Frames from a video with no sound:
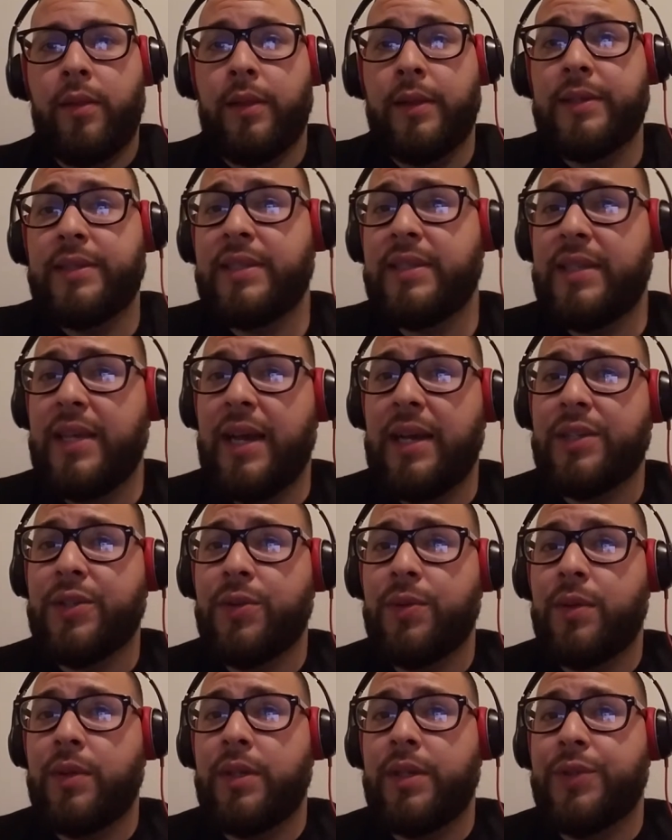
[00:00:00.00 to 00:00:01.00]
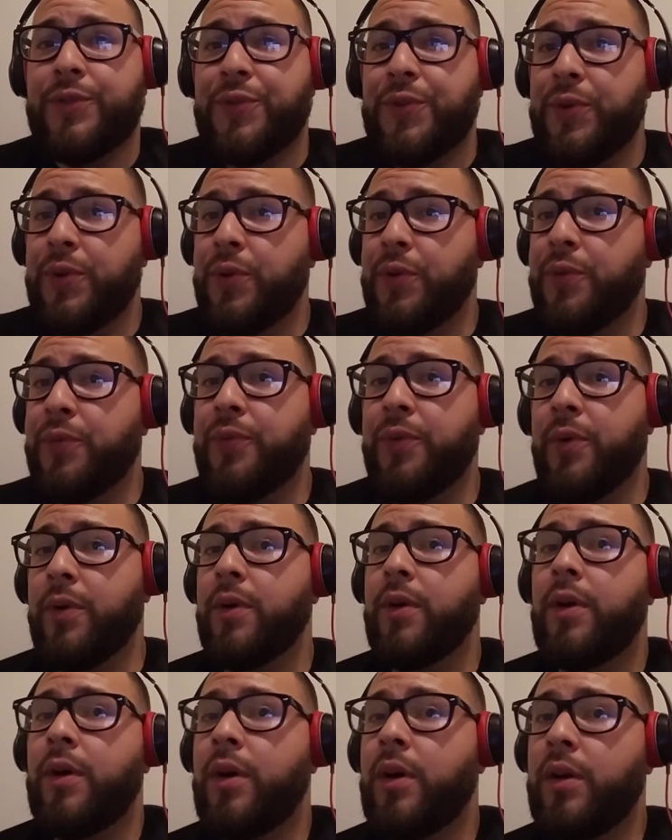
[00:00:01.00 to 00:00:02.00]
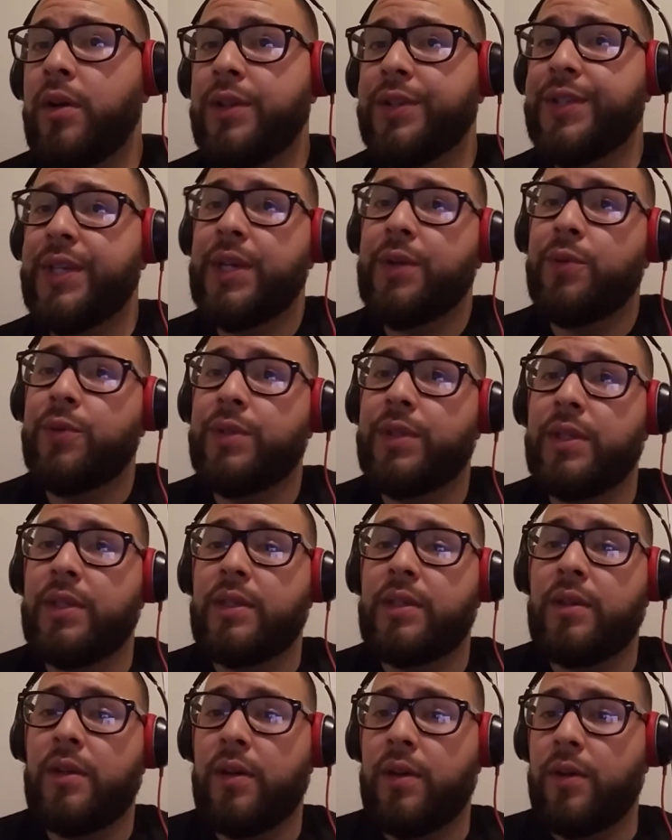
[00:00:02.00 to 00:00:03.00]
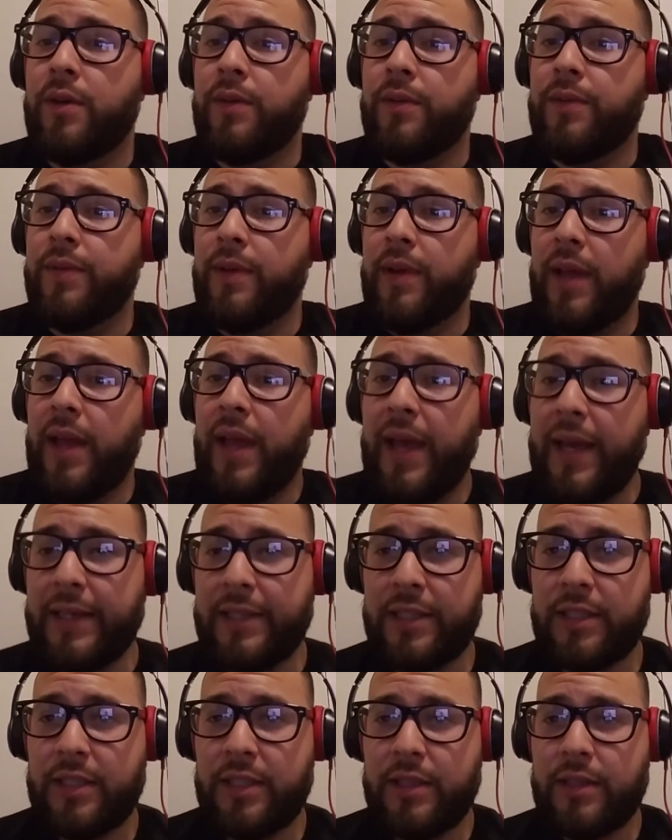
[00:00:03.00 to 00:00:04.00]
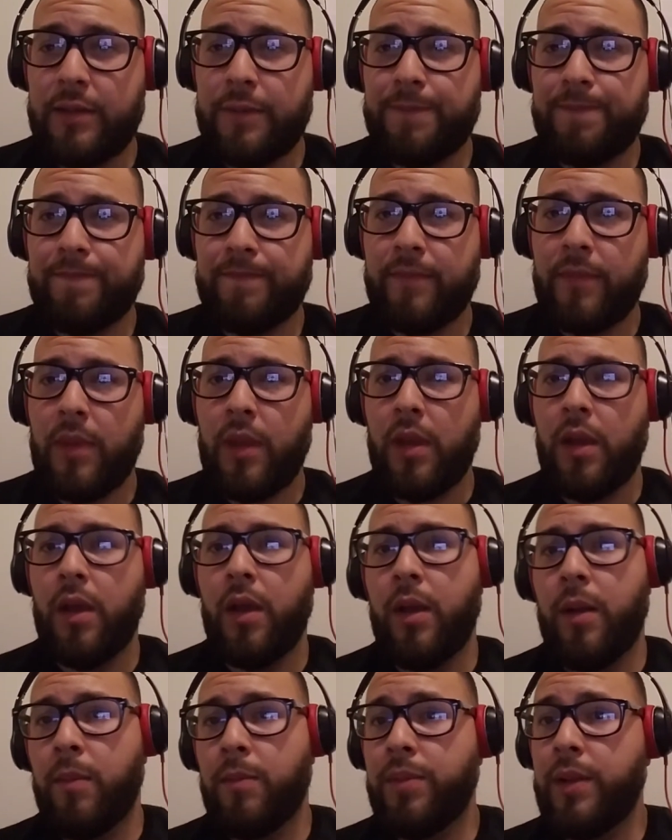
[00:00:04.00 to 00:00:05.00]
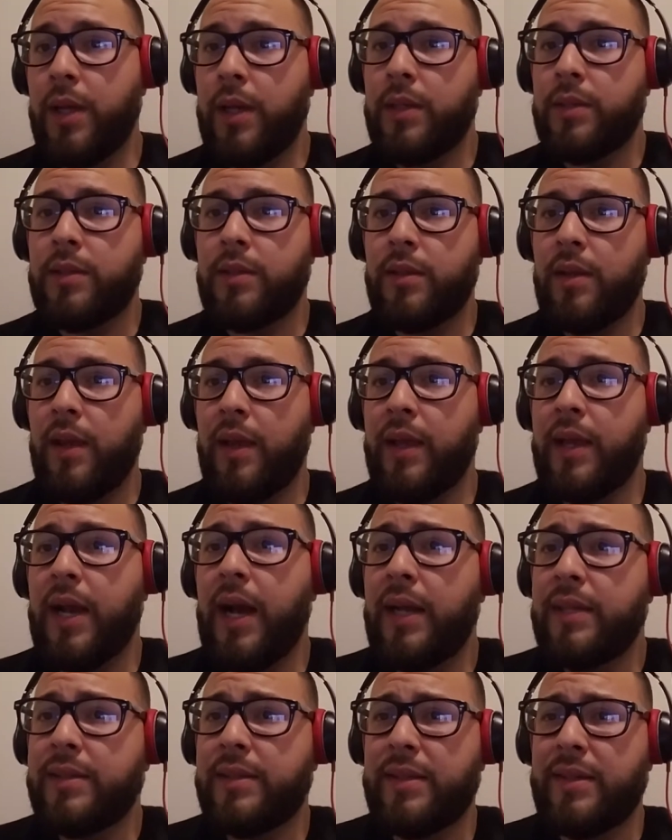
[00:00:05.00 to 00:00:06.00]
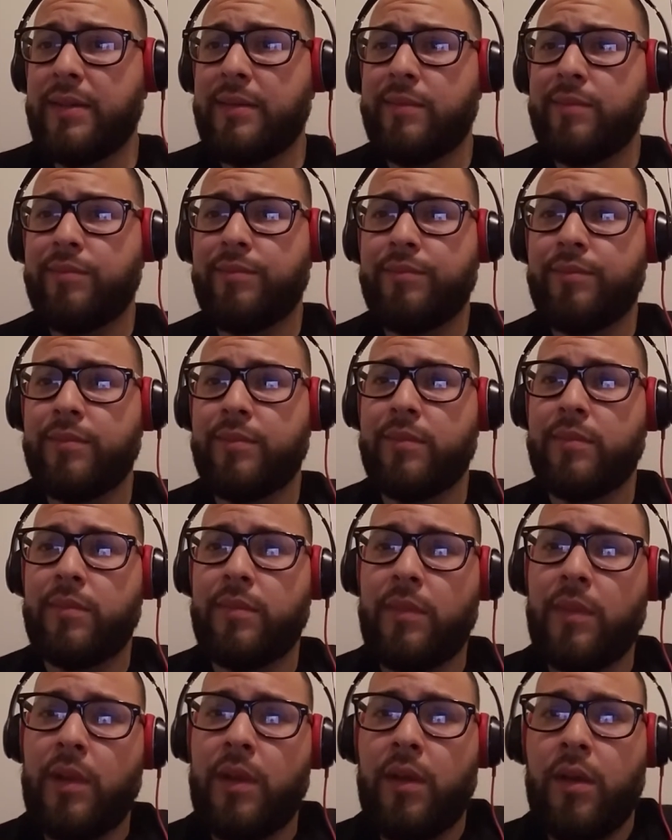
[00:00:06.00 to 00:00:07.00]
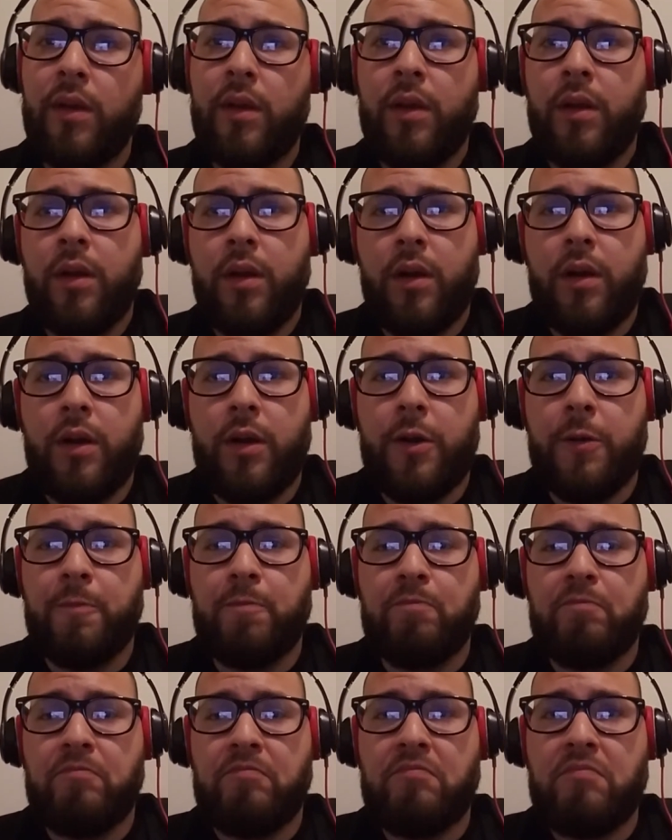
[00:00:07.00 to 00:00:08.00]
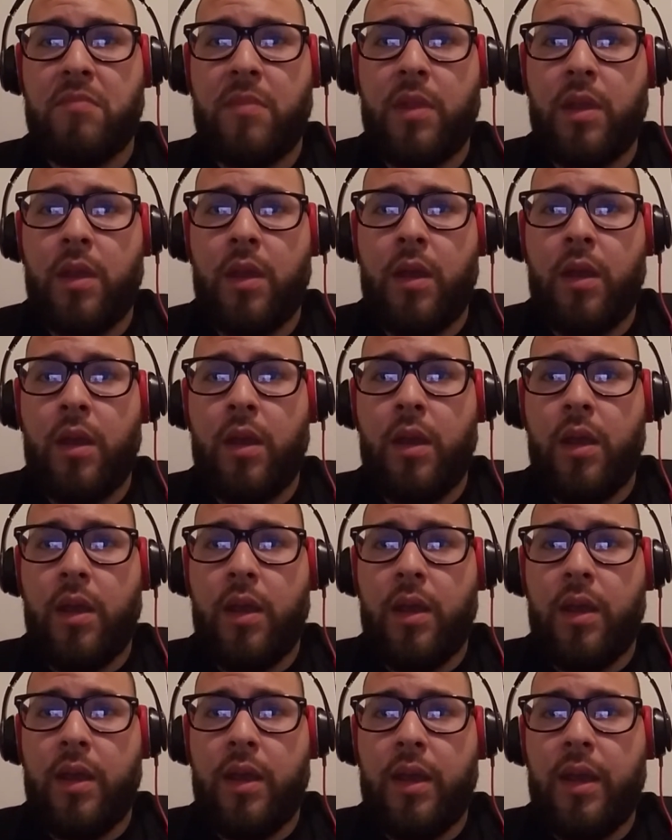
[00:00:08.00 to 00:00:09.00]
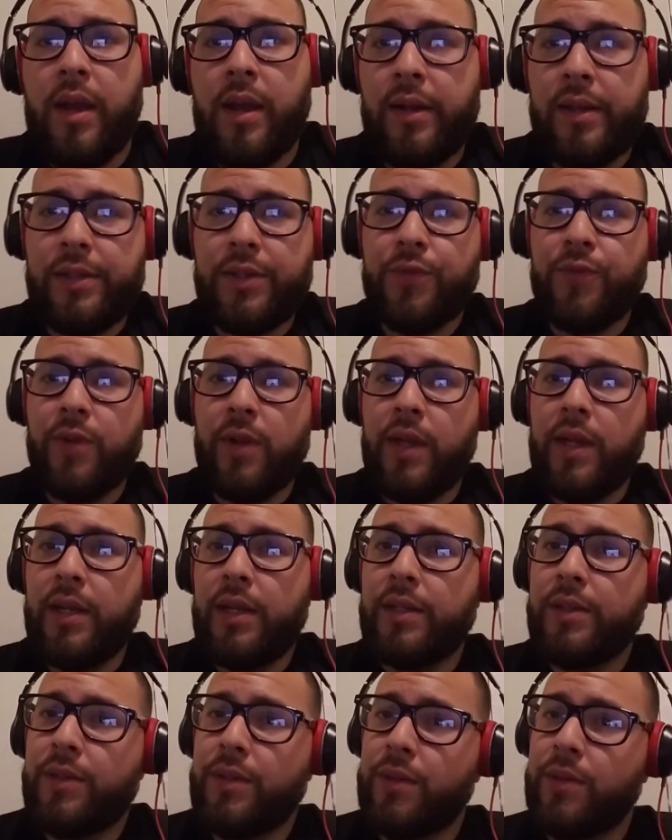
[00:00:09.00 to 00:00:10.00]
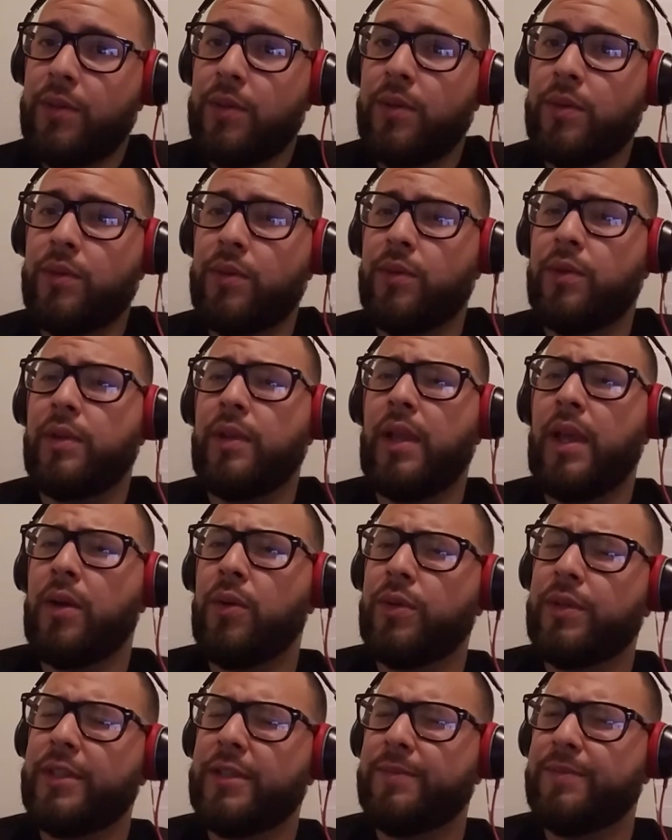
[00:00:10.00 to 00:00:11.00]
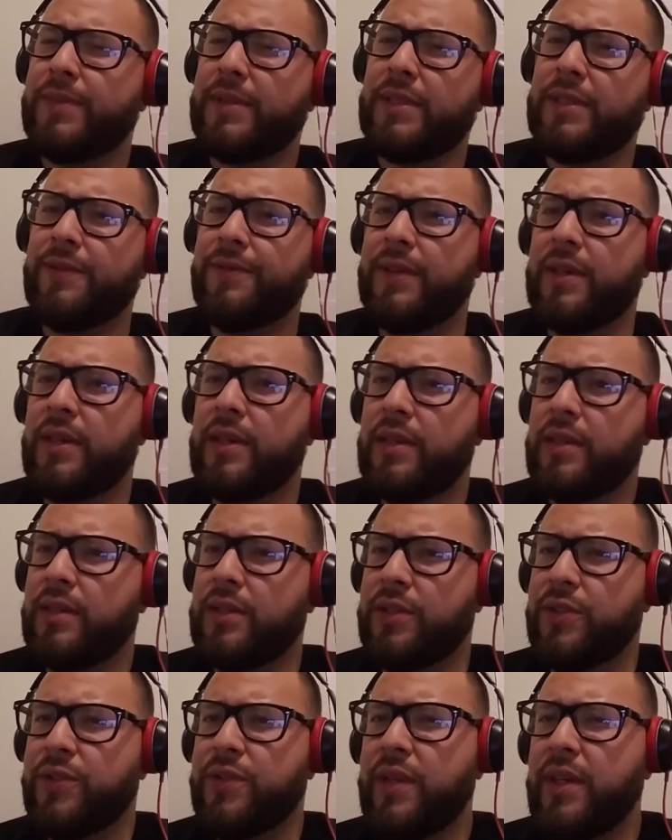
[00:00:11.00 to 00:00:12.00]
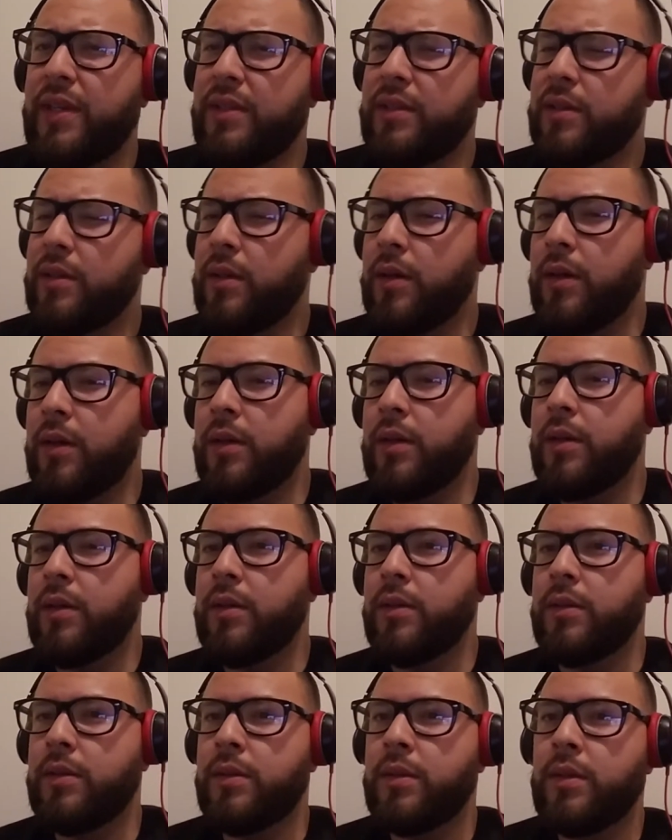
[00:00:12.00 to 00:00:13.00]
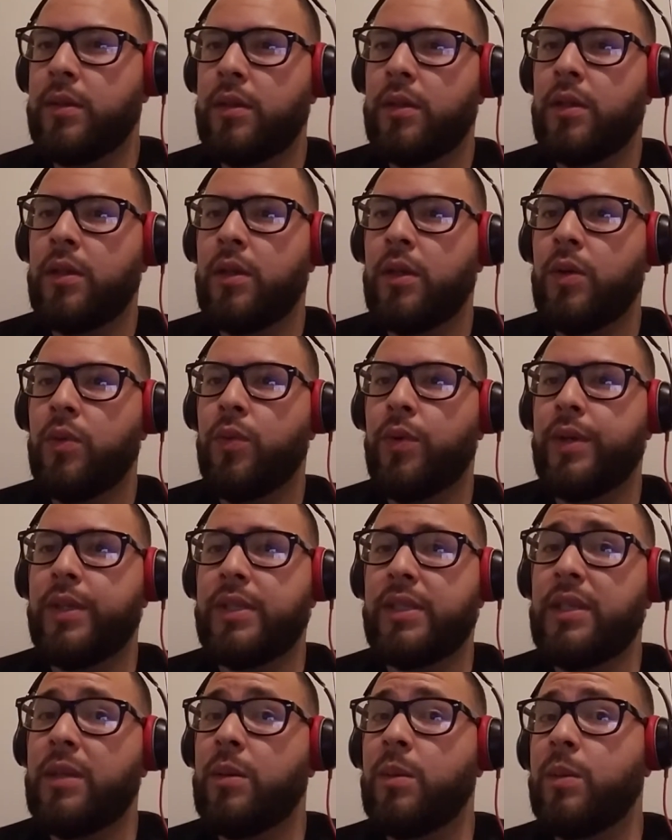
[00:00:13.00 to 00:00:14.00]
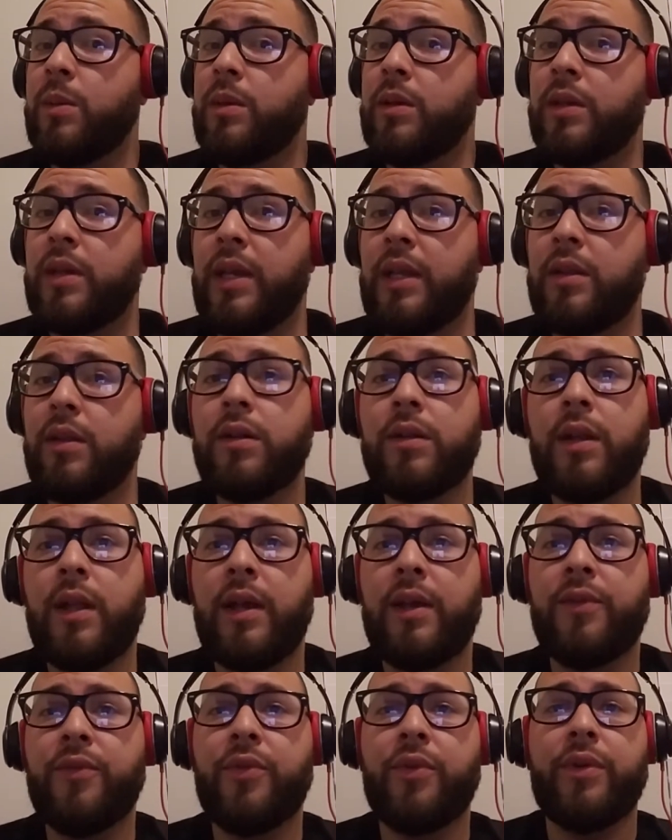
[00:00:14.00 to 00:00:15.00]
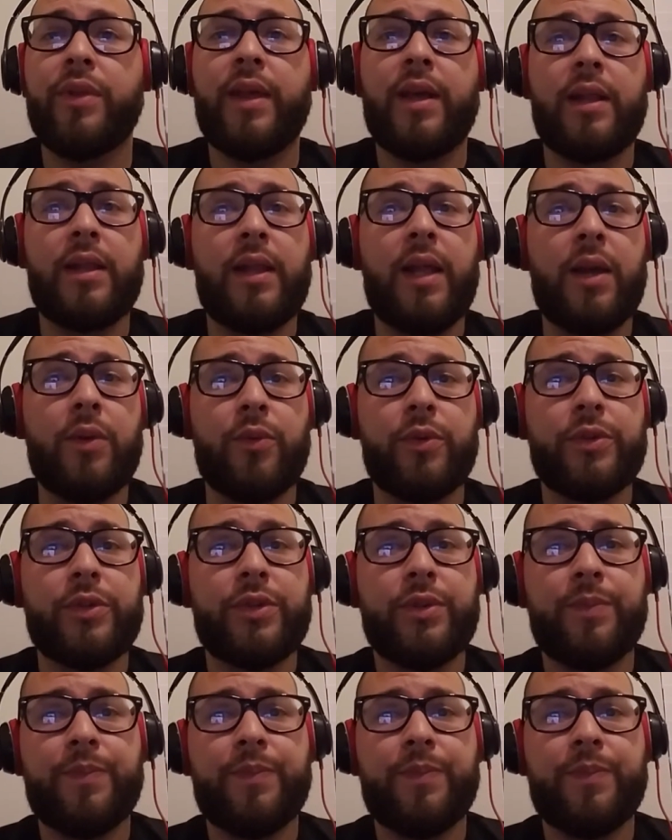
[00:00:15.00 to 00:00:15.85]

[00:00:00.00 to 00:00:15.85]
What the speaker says: This is actually true for all sequences of S, plus a consonant. And it's related to language-specific constraints on what a syllable can look like for that language.